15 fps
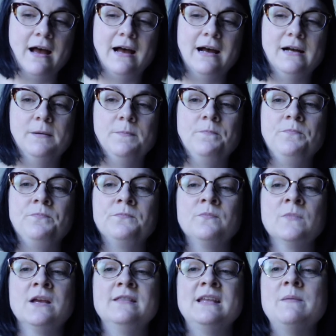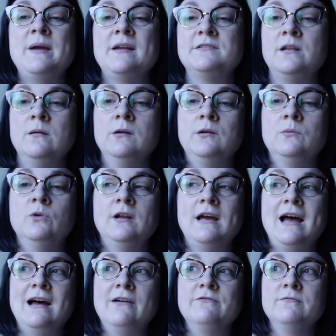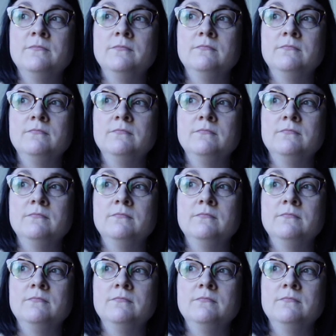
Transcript: That means that I'm going to want to have